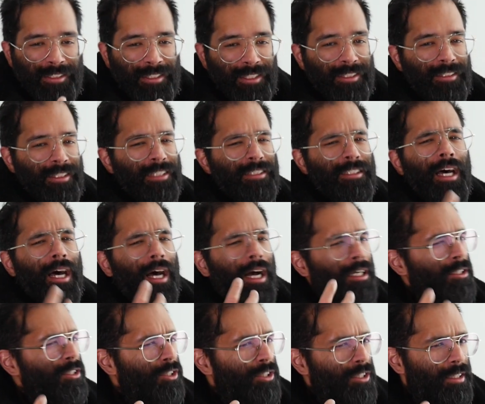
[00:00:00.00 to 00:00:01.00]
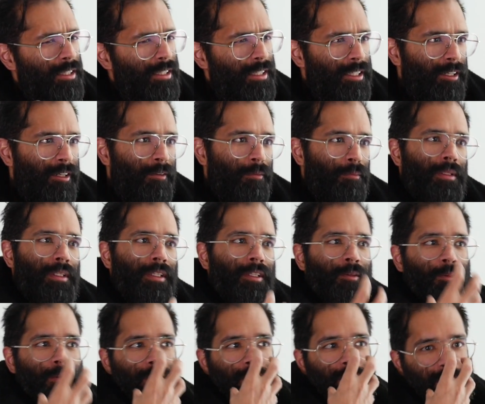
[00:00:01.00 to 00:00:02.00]
the oxygen therapy
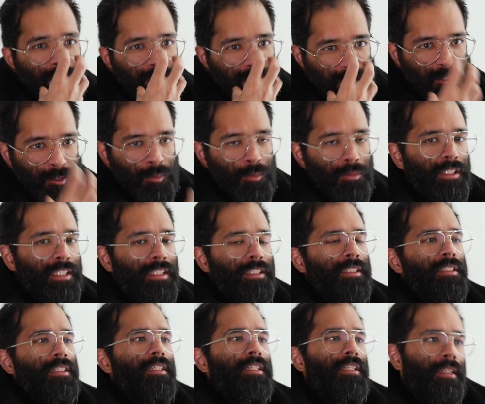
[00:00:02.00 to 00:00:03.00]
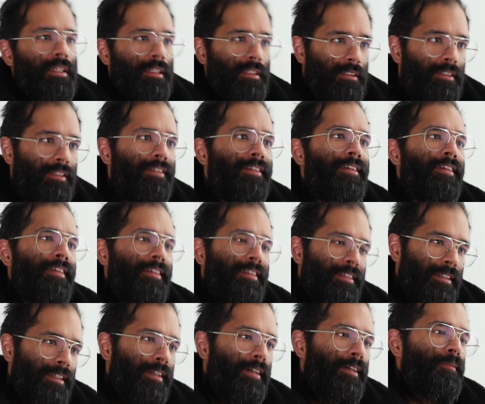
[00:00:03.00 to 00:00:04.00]
where you're breathing it in.
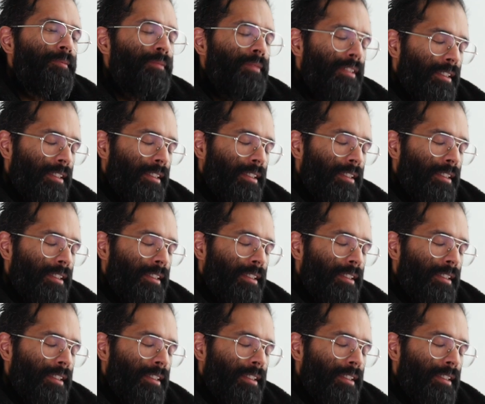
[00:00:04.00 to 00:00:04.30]
Yeah.